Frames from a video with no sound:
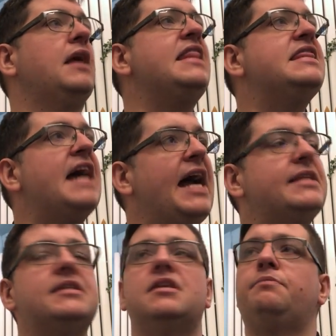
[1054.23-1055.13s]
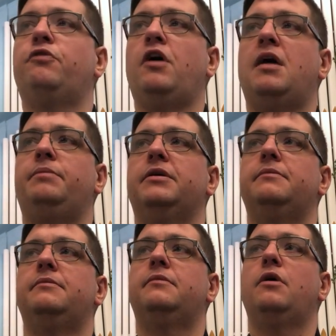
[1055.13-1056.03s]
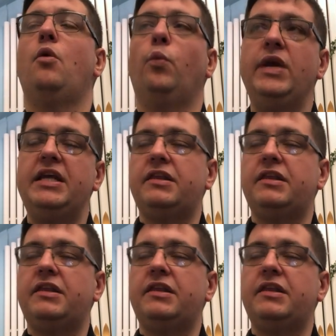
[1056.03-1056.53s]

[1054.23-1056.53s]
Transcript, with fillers: And that's the problem. We